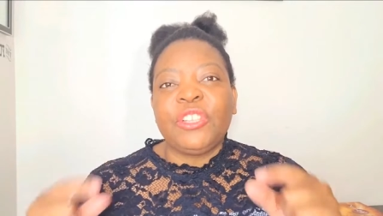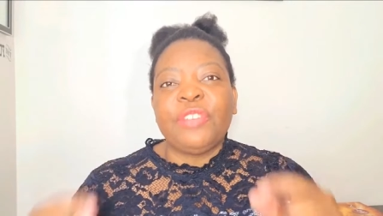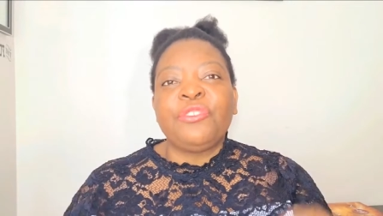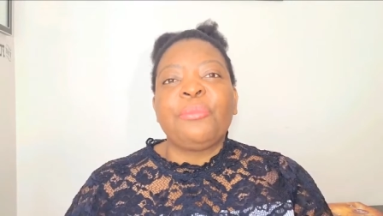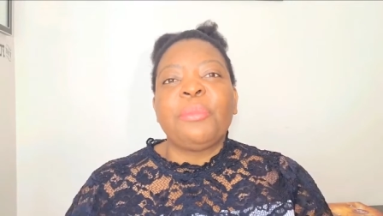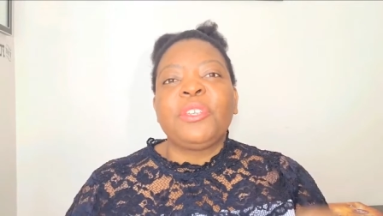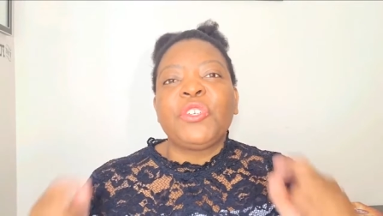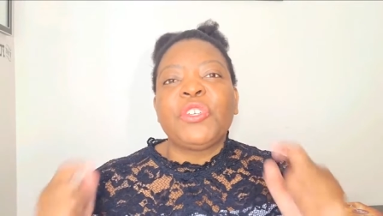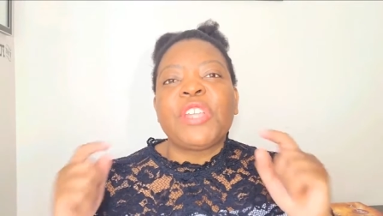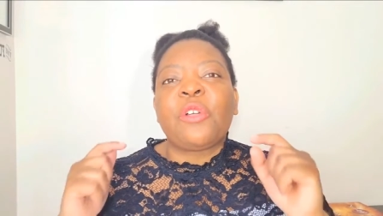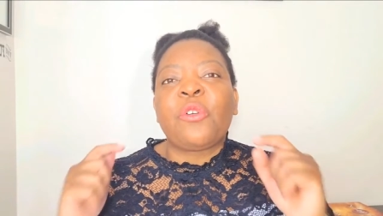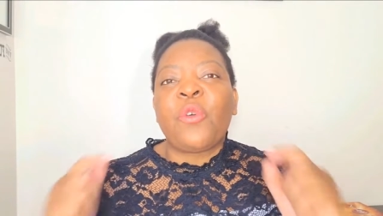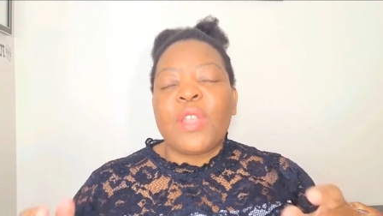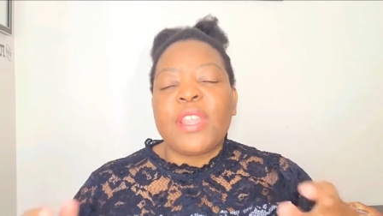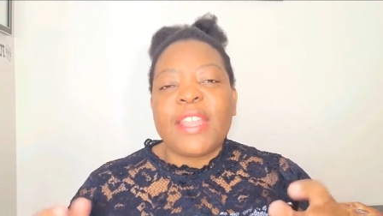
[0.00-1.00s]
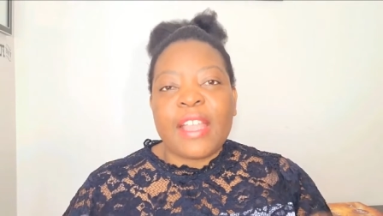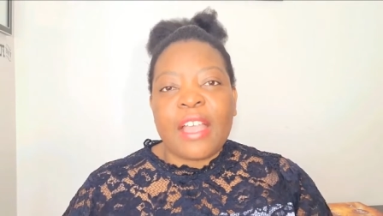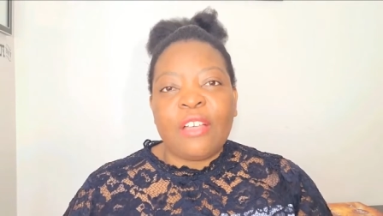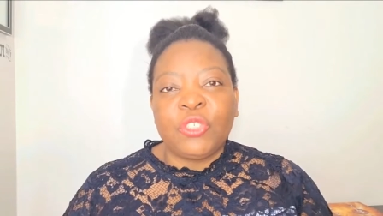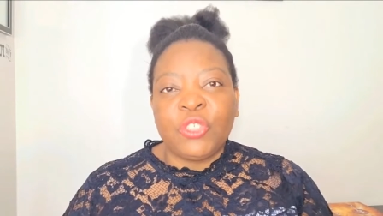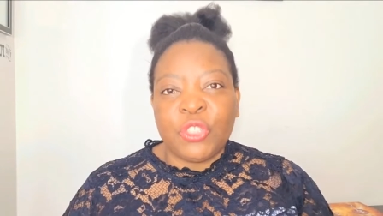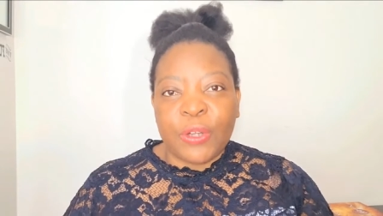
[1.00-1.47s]
you have to make sure you're calling
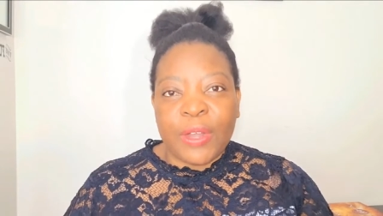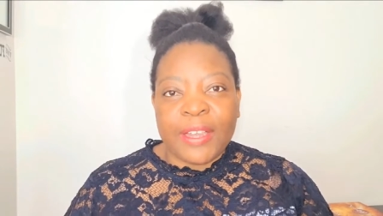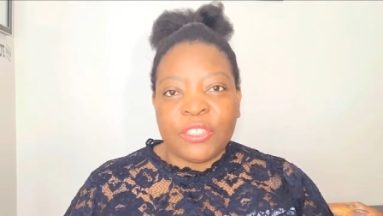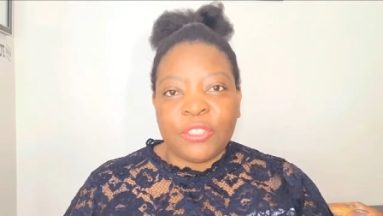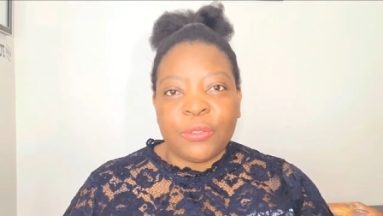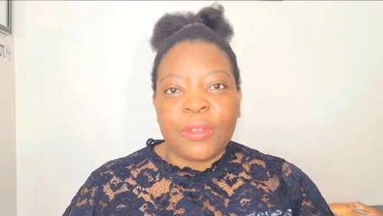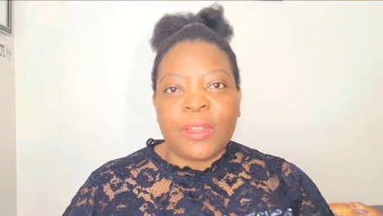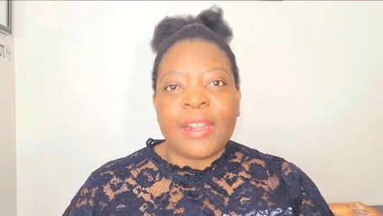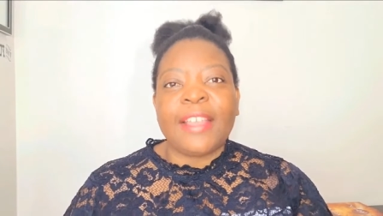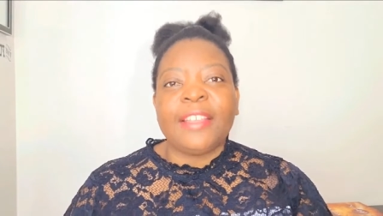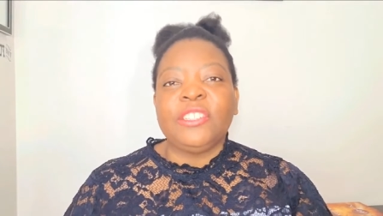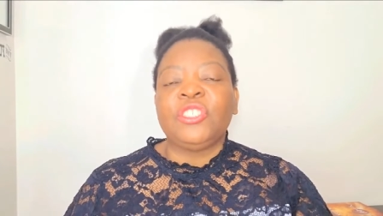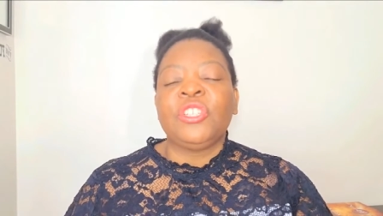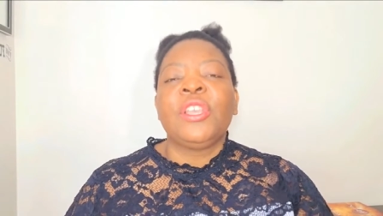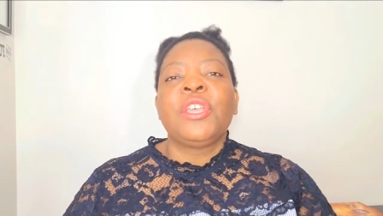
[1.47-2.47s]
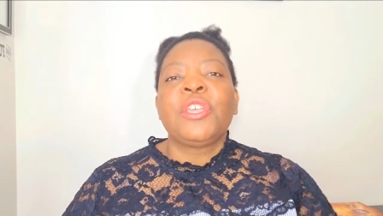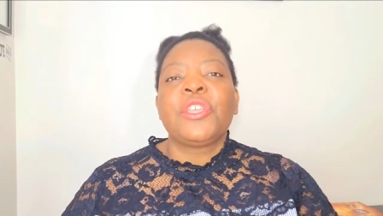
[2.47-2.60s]
out your ideal client.